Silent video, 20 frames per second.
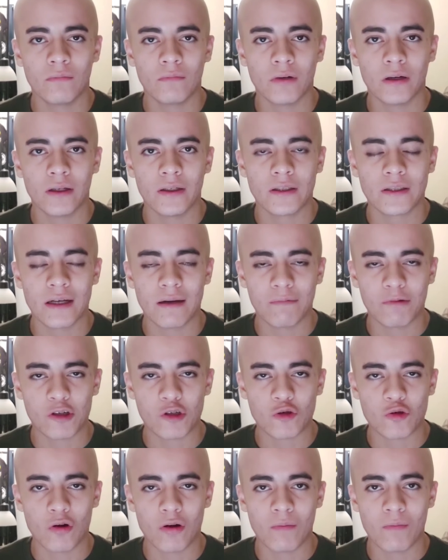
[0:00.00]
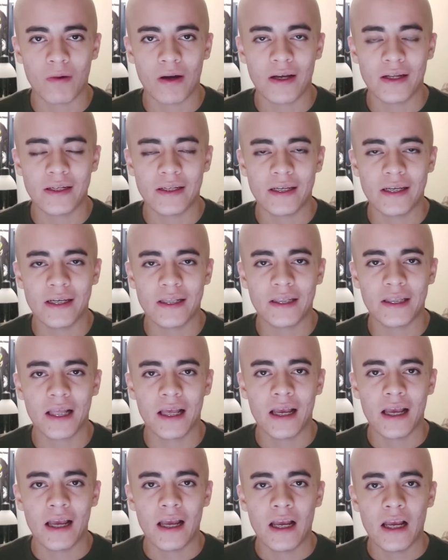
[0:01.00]
right, to have a strong mind
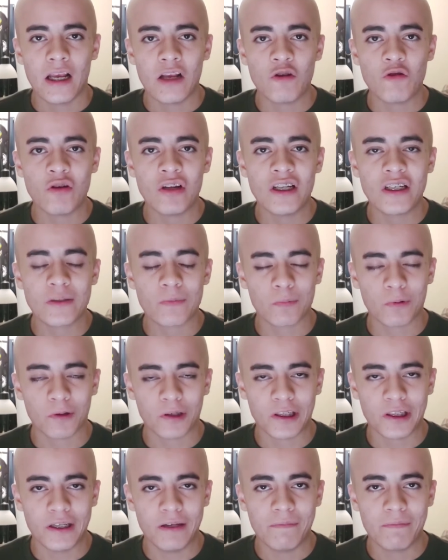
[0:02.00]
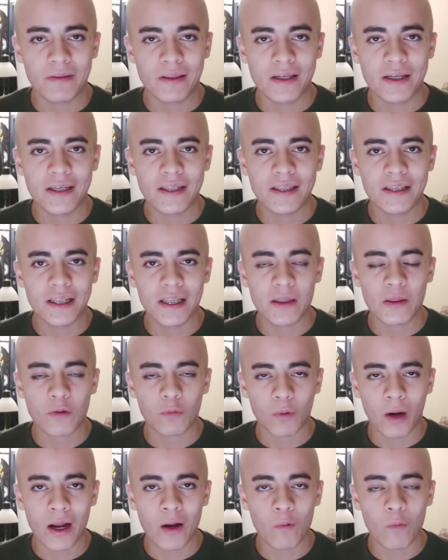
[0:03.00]
is you need to perceive things in
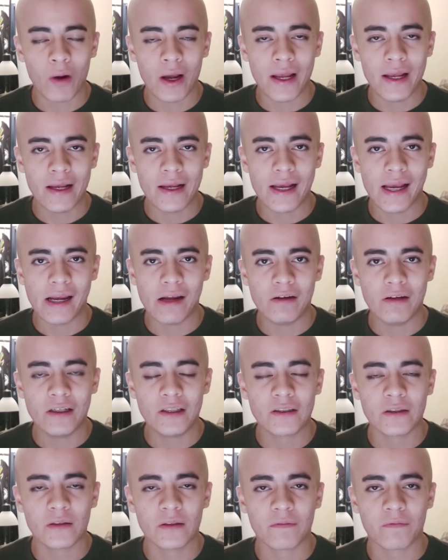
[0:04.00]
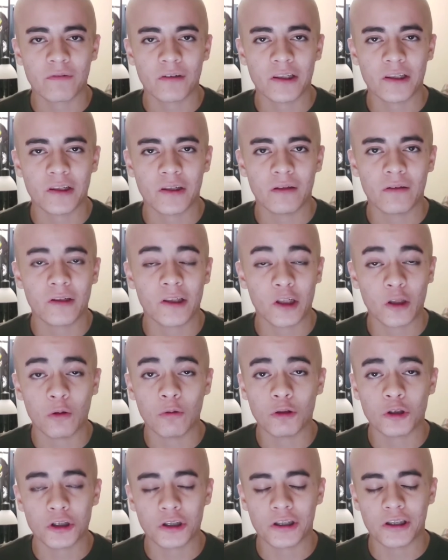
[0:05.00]
the right way and you need to look for
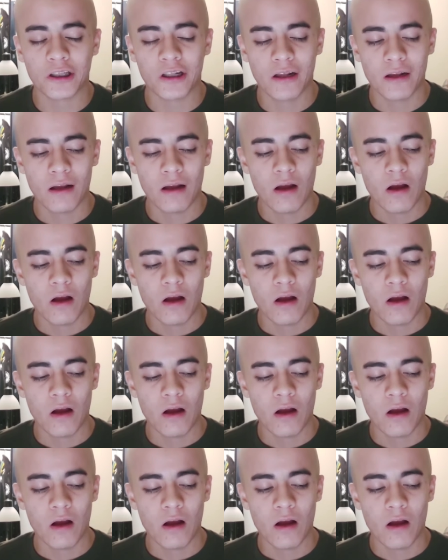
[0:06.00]
solutions.